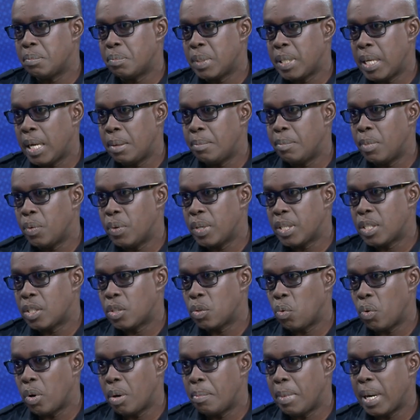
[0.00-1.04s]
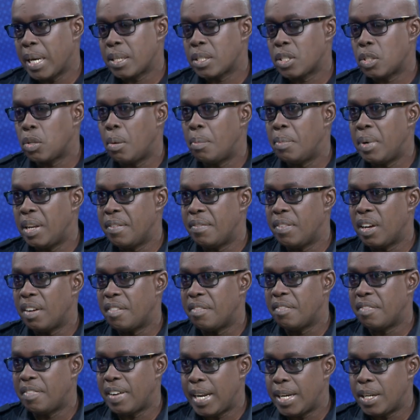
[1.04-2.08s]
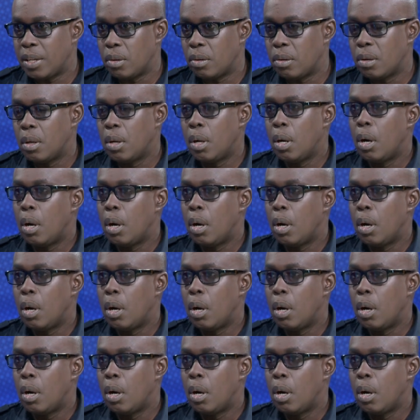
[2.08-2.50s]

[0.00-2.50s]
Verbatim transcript: can be restored back some level of value,